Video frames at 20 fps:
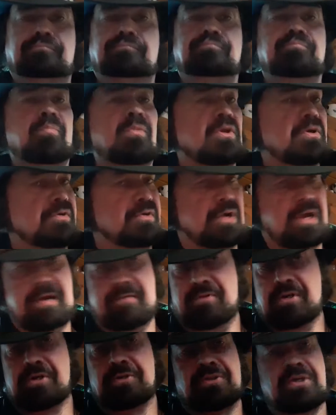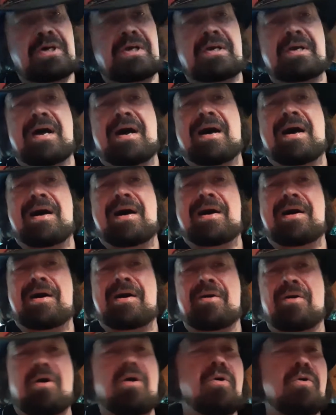And everything I
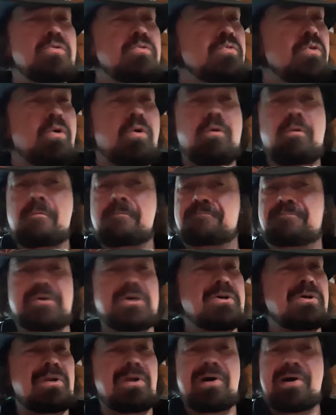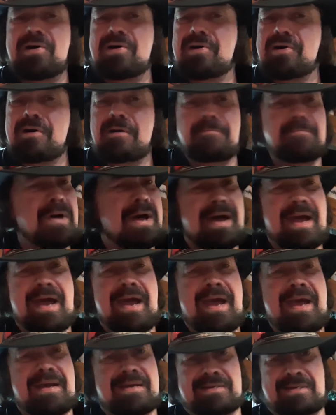own will fill up
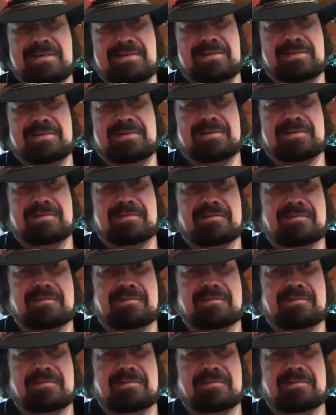half.